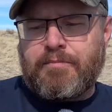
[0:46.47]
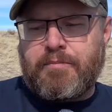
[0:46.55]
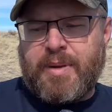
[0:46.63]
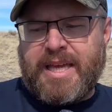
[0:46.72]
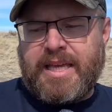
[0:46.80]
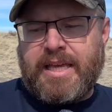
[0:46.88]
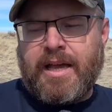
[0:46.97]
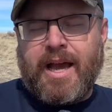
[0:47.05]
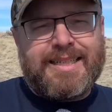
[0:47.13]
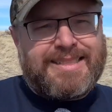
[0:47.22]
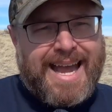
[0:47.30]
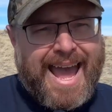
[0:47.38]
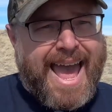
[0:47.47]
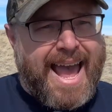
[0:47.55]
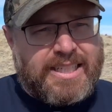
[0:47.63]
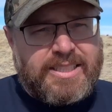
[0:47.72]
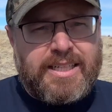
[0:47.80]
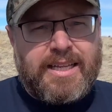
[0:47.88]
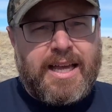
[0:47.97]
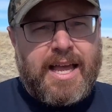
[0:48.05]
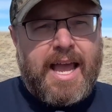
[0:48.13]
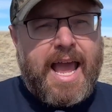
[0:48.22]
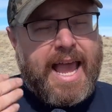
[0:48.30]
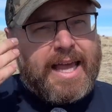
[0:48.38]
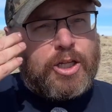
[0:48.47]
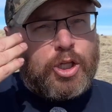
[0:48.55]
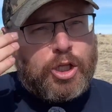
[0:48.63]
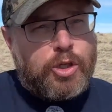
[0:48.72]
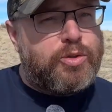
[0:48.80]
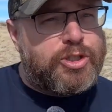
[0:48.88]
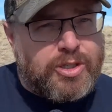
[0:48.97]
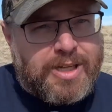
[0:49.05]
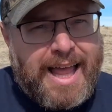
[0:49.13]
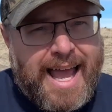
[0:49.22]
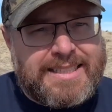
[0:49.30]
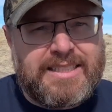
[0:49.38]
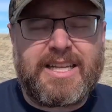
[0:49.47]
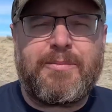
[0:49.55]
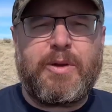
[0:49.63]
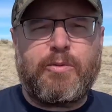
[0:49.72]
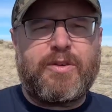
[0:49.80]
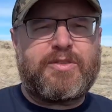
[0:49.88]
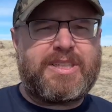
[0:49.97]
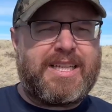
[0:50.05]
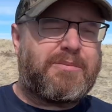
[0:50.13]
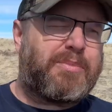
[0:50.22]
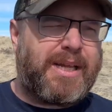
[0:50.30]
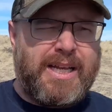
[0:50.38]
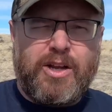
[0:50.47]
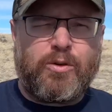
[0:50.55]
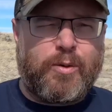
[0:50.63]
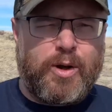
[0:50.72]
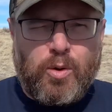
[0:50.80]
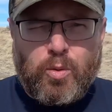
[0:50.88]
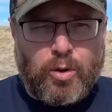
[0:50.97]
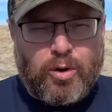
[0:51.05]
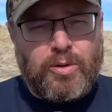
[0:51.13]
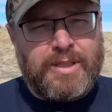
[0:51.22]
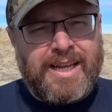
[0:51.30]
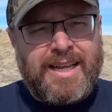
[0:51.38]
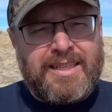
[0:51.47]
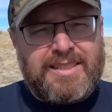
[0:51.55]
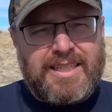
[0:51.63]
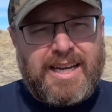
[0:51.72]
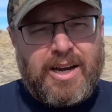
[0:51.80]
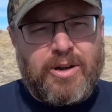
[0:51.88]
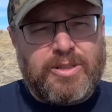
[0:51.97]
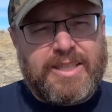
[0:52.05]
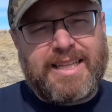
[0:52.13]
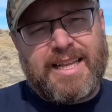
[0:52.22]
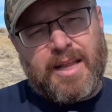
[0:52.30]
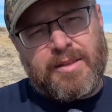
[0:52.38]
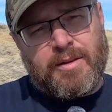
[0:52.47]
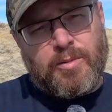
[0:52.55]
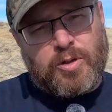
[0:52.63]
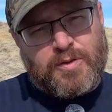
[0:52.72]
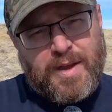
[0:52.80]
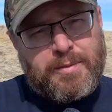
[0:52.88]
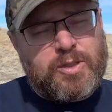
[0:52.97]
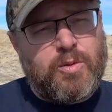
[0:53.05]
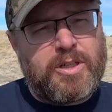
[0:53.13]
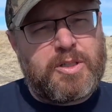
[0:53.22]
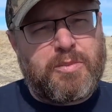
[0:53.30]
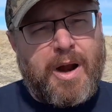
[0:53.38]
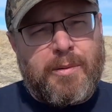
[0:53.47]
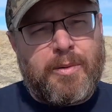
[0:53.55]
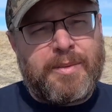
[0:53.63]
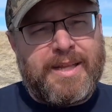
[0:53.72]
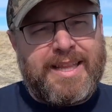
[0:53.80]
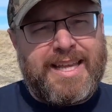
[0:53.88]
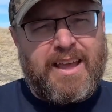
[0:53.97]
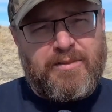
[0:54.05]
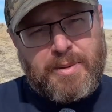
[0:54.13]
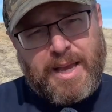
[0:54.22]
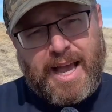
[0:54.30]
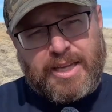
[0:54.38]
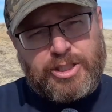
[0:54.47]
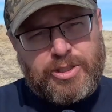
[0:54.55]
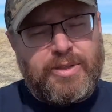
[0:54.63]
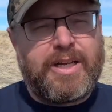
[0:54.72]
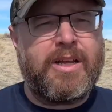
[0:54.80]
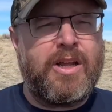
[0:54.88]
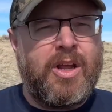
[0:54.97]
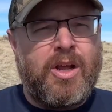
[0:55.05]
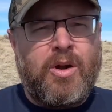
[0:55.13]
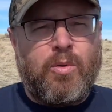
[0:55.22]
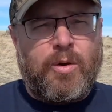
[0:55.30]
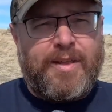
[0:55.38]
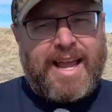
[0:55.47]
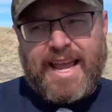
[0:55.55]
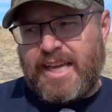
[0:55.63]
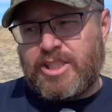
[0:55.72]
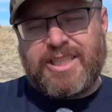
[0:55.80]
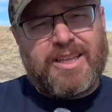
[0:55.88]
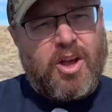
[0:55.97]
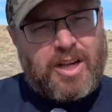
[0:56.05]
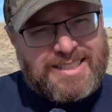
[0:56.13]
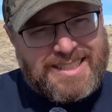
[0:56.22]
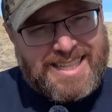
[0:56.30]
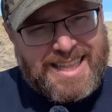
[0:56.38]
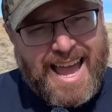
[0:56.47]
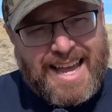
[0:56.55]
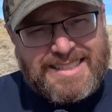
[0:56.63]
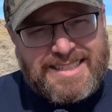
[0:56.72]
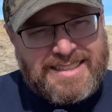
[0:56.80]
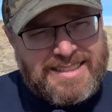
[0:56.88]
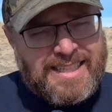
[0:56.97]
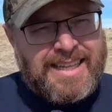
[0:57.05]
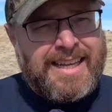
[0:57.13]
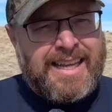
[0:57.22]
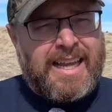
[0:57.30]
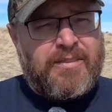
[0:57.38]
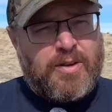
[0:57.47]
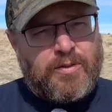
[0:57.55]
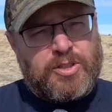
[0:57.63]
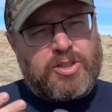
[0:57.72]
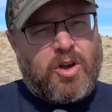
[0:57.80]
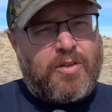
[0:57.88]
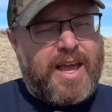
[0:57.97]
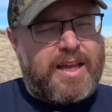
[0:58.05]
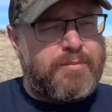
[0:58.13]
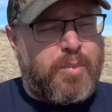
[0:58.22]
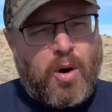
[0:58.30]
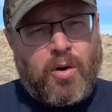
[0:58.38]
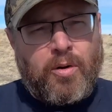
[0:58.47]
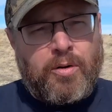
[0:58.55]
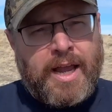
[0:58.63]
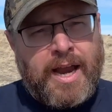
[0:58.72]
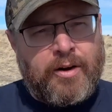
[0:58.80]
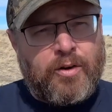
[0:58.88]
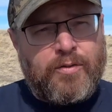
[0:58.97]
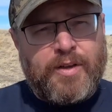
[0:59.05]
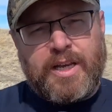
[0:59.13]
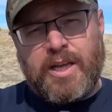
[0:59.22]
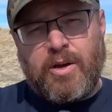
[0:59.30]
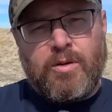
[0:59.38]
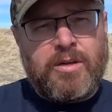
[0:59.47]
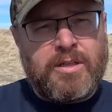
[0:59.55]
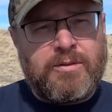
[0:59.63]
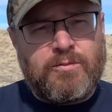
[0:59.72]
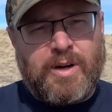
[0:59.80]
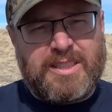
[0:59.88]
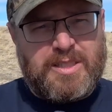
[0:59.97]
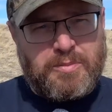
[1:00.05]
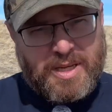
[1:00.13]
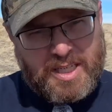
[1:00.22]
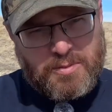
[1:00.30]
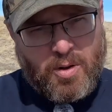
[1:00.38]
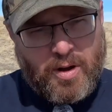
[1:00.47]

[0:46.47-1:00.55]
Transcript: be attacked and lose your glasses. I mean, we've seen plenty of real world scenarios like that. The most famous one is probably the FBI shooting where that agent lost his glasses. If you ever saw that Paul Harrell video, rest in peace, Paul